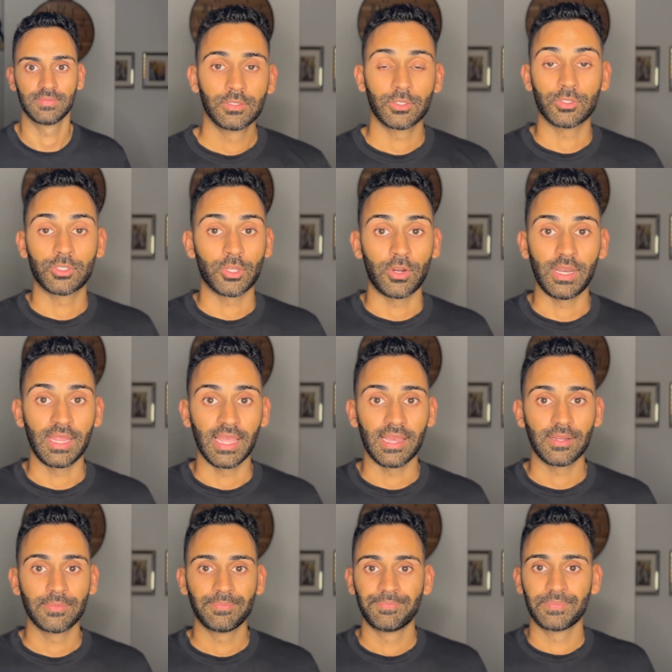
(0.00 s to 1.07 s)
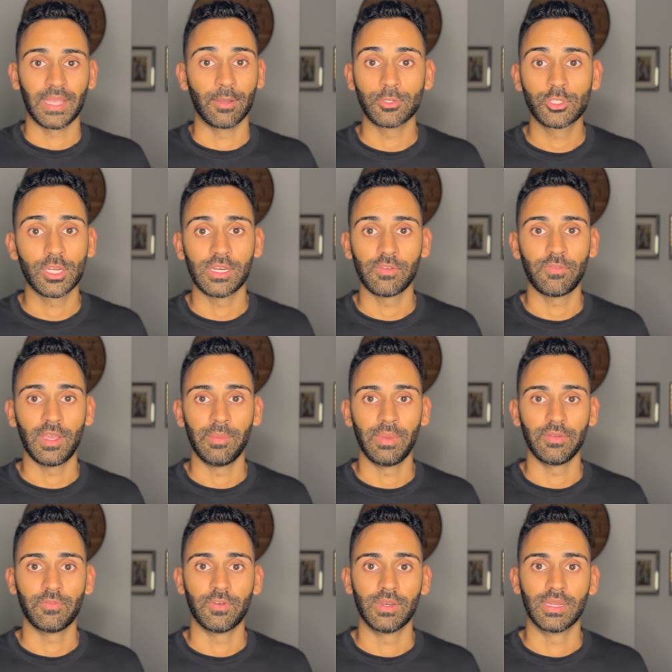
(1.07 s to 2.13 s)
So, starting out, I was trying to find
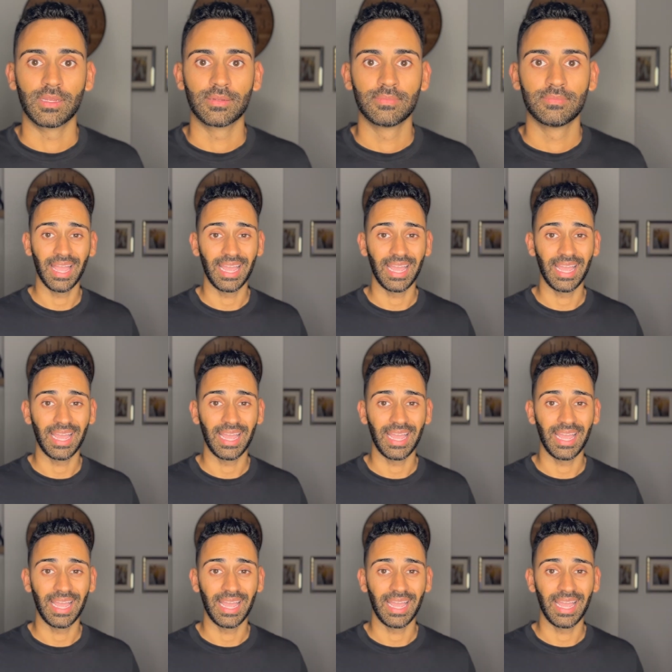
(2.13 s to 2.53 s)
my footing.